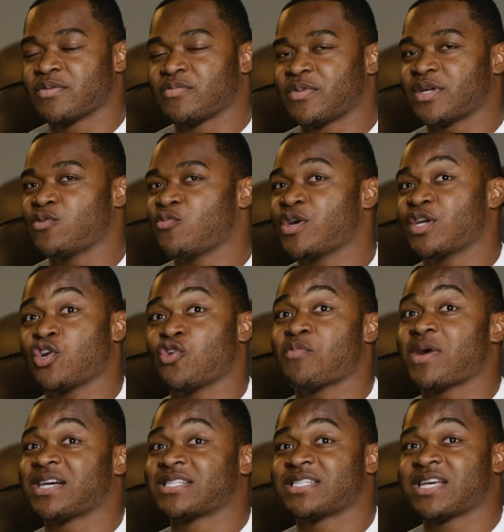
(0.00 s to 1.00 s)
but it wasn't on
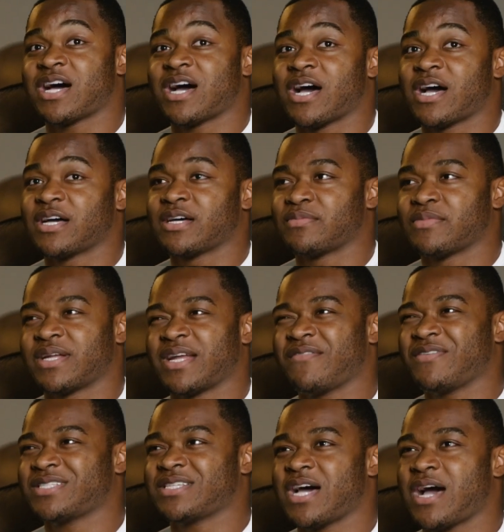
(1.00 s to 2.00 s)
my side. But
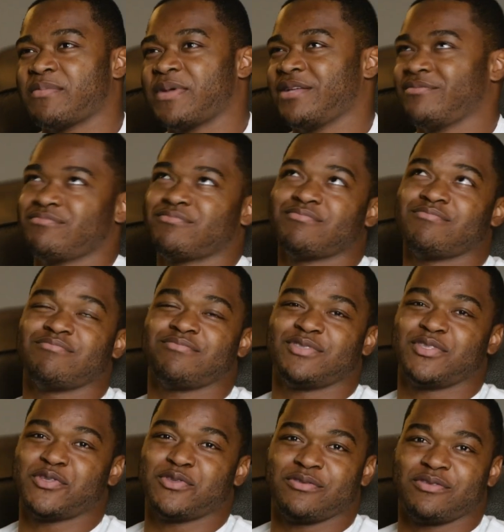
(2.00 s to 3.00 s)
every time they
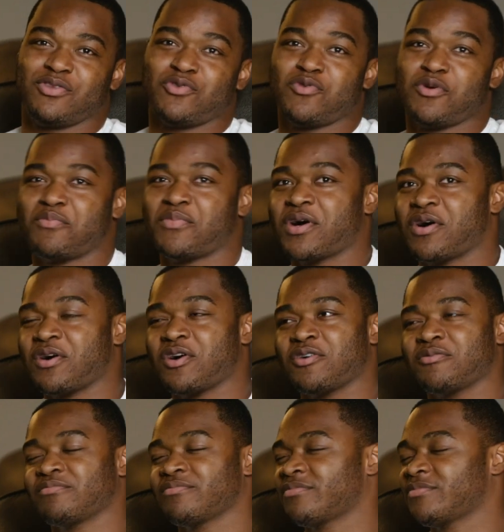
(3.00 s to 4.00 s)
threw a
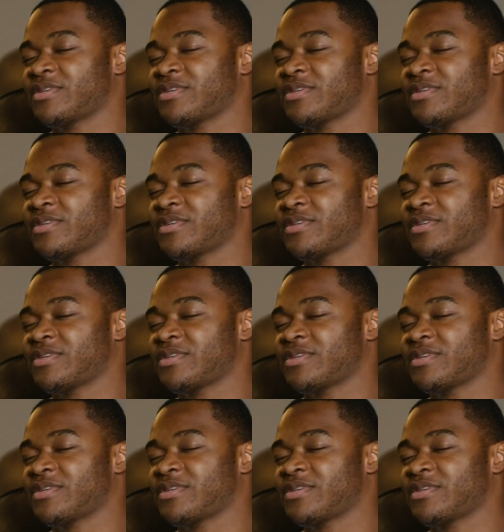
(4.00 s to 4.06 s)
bomb,